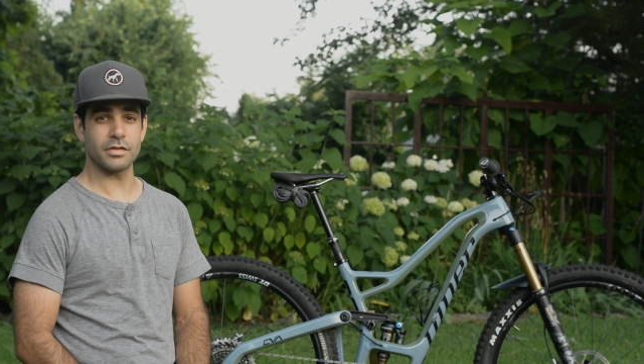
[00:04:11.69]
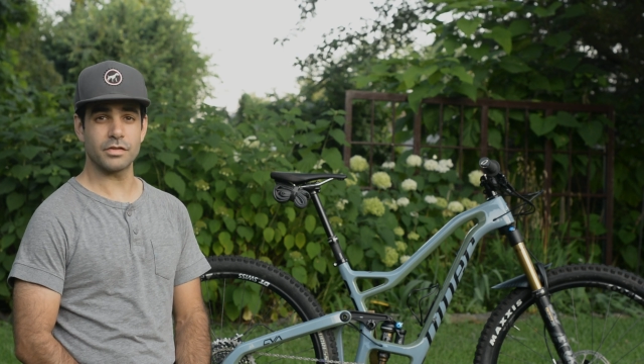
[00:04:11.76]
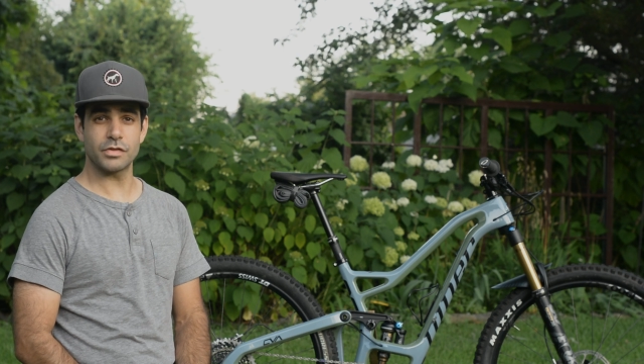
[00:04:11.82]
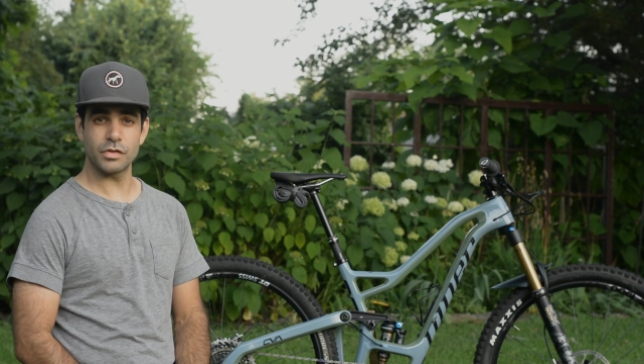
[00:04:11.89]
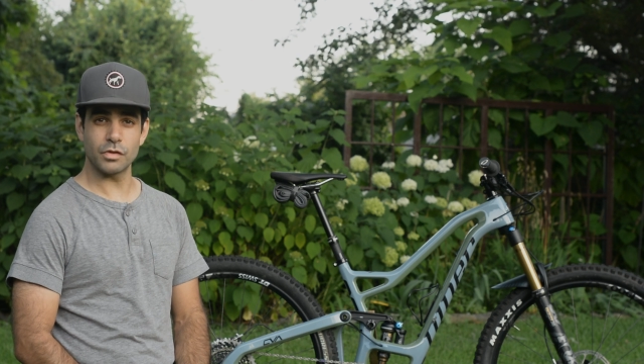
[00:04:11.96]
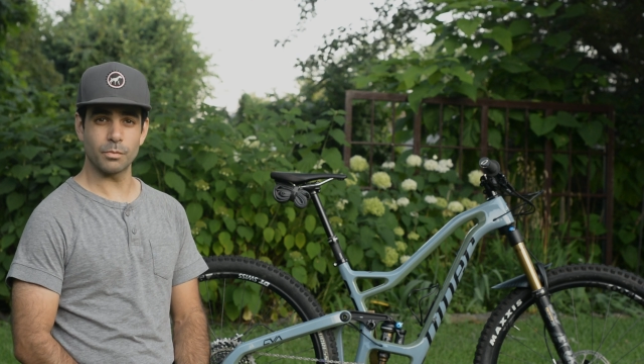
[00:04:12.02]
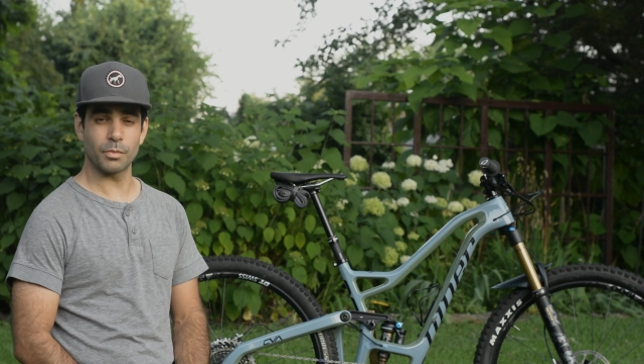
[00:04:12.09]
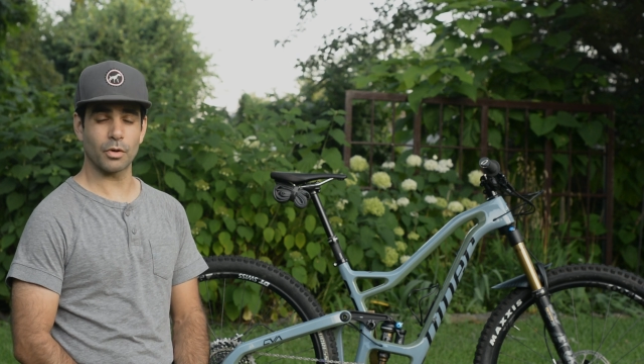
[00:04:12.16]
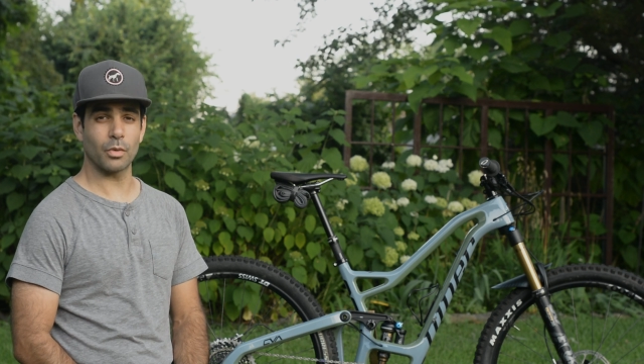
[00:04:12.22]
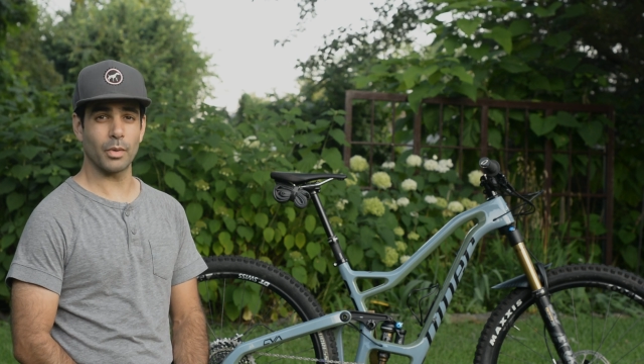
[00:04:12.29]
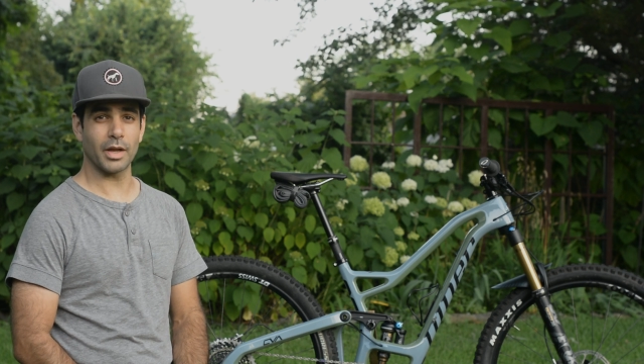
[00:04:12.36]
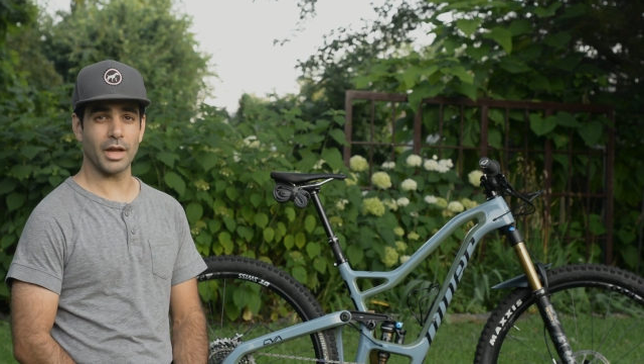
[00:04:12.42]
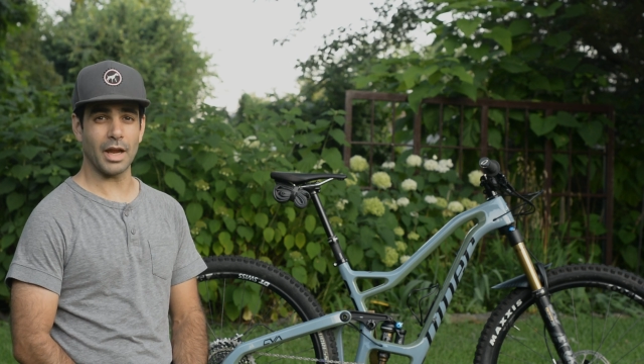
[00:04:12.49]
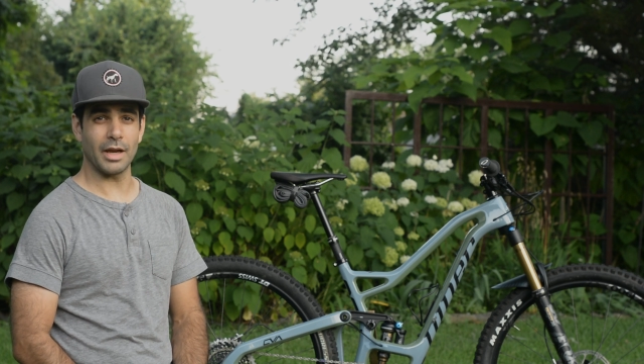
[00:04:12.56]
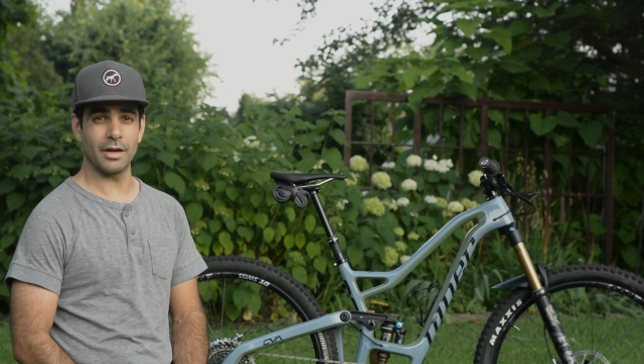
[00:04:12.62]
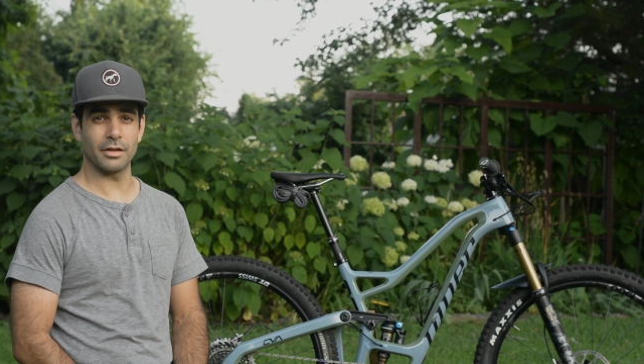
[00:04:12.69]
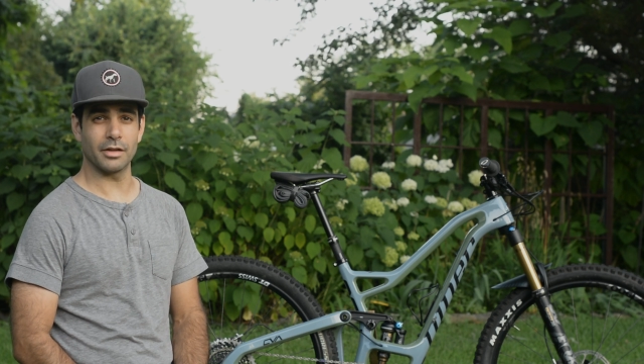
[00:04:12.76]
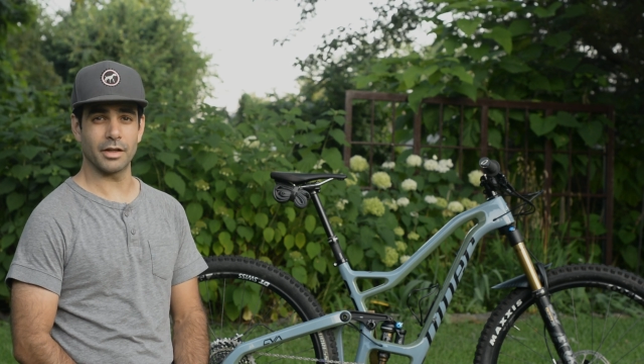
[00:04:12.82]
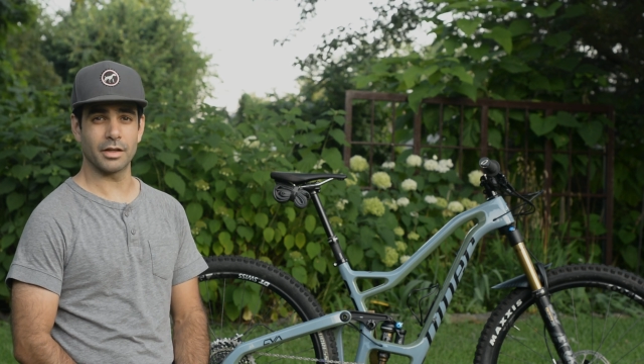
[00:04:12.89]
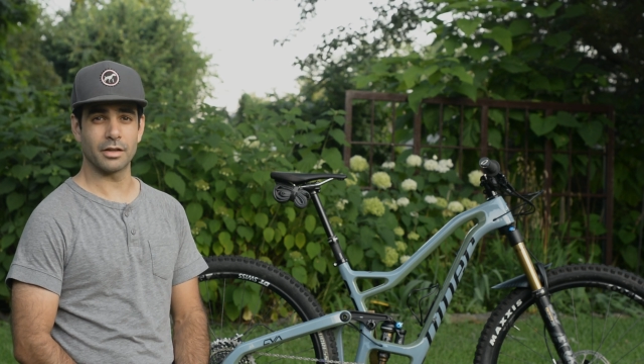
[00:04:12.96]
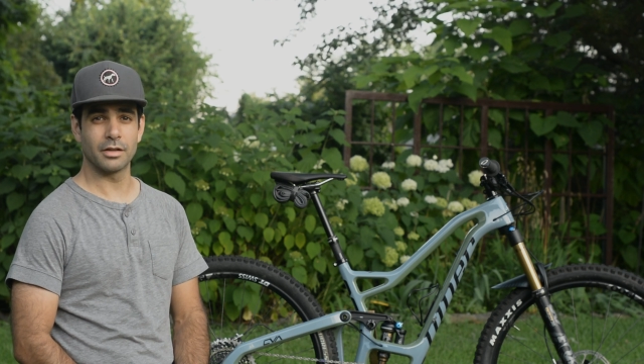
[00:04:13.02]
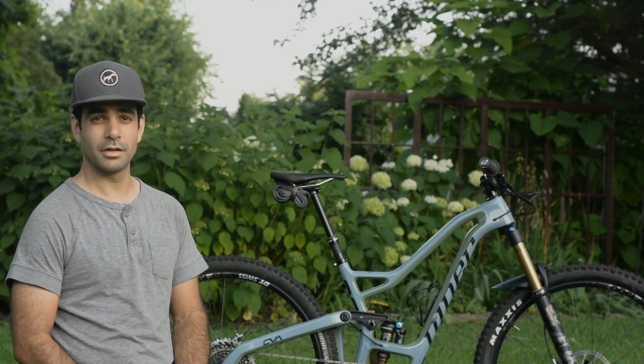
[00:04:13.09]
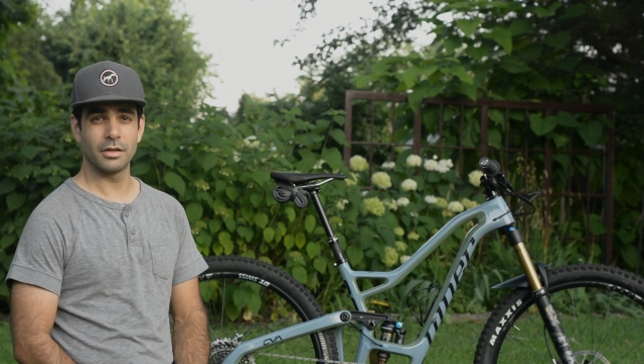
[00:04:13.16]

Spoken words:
it's super quick handling,